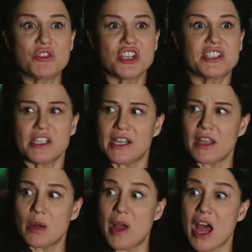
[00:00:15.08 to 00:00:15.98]
at the top of
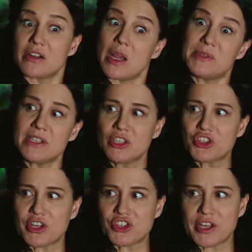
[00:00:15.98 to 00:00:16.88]
my lungs and bring them
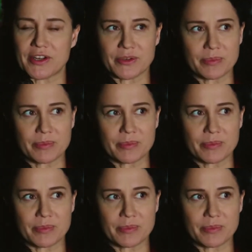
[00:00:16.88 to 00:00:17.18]
all out into the